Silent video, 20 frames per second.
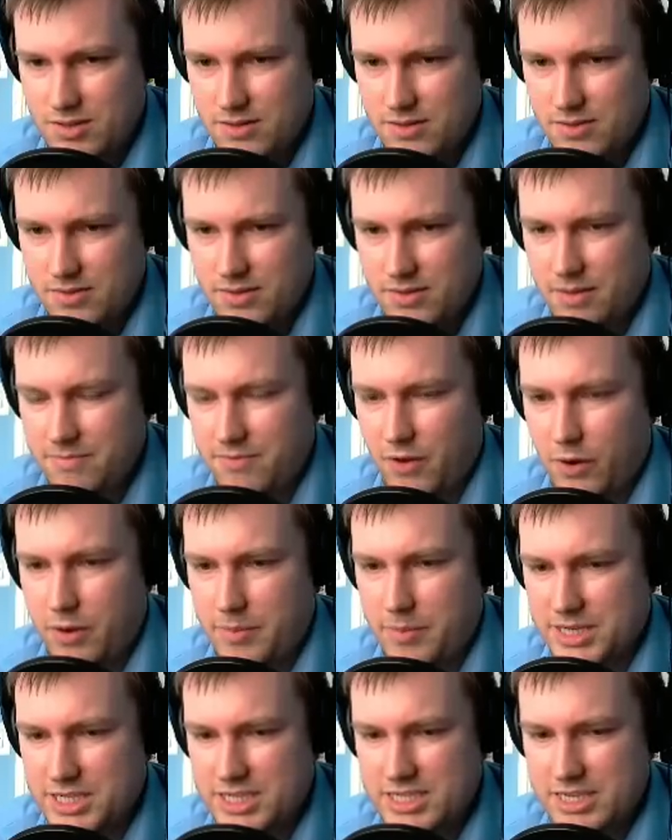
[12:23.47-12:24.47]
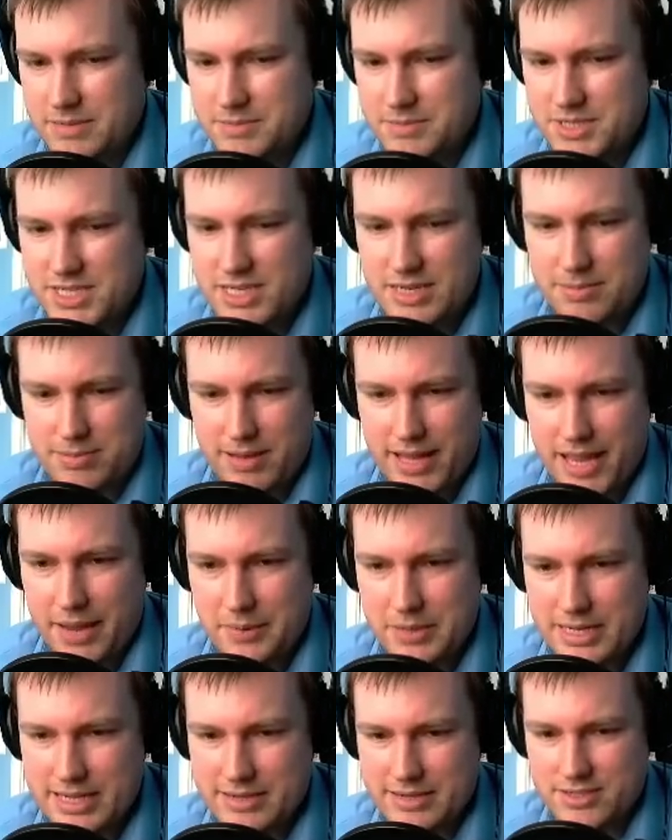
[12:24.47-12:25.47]
I'm very much a SimCity player
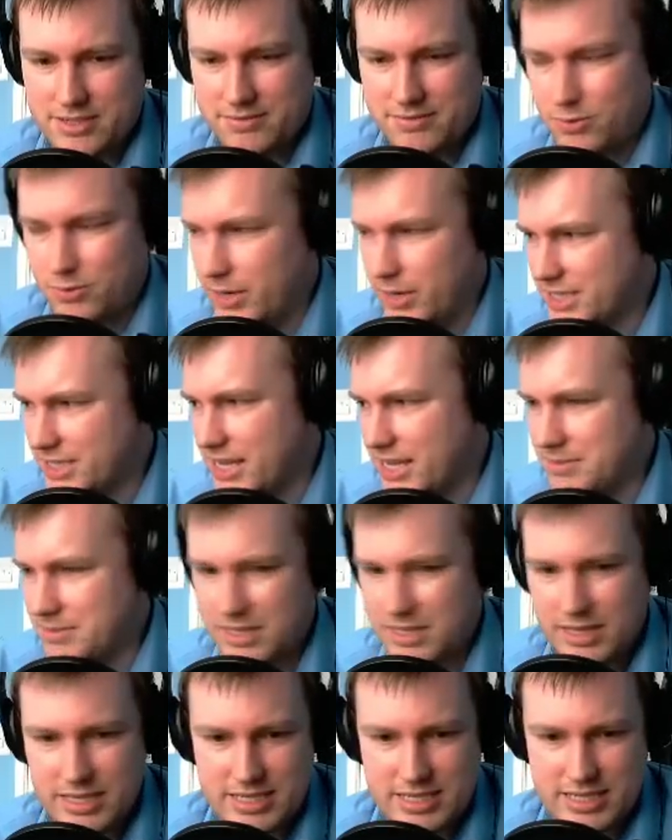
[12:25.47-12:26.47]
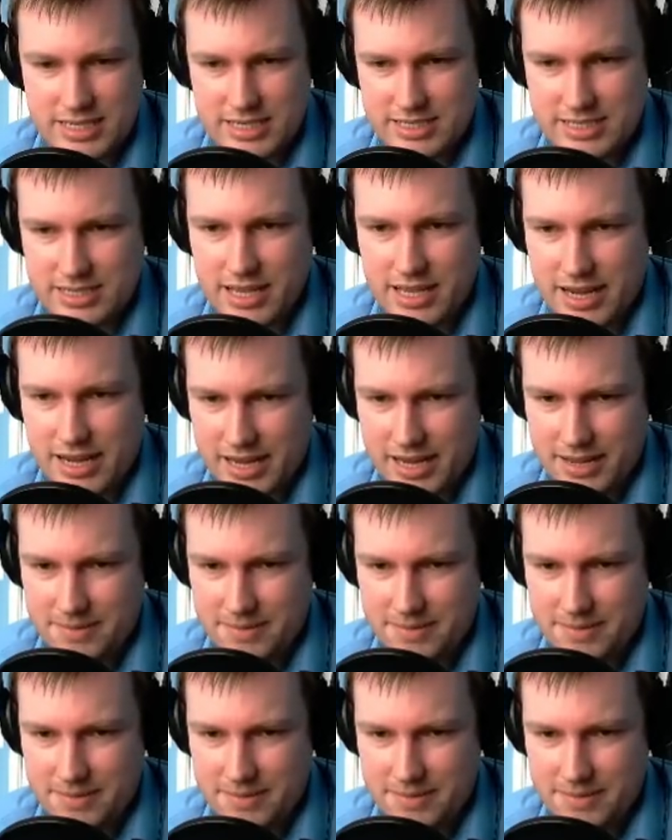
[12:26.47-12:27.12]
when it comes to 4X games, at least this early.